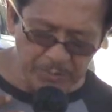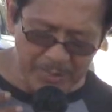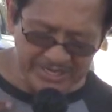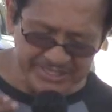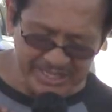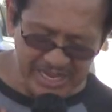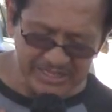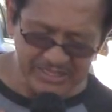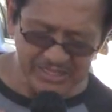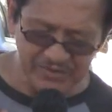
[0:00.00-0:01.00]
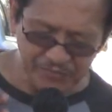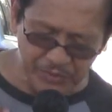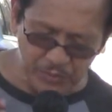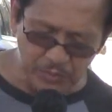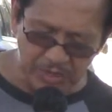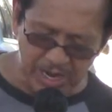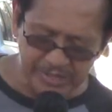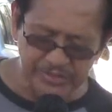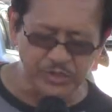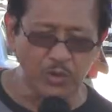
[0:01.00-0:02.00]
must not view
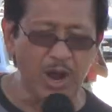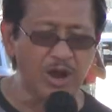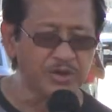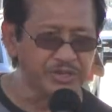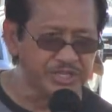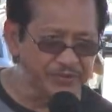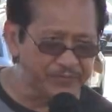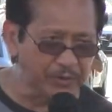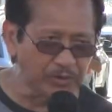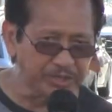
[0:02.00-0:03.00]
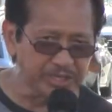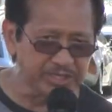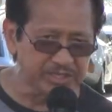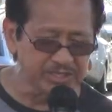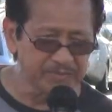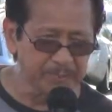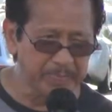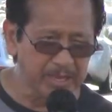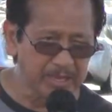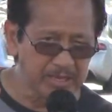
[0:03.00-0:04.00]
God through our difficulties.
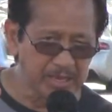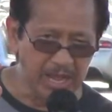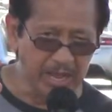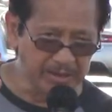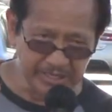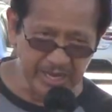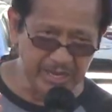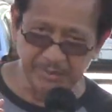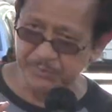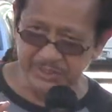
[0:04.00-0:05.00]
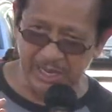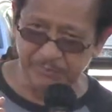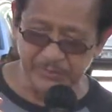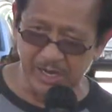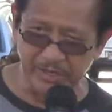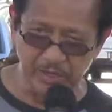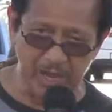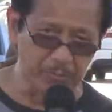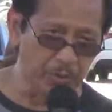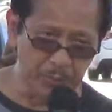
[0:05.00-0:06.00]
And again, I'm, I'm telling you,
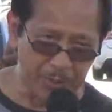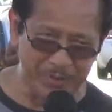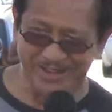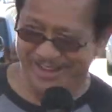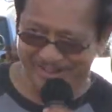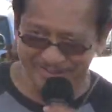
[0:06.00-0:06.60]
I'm a Republican.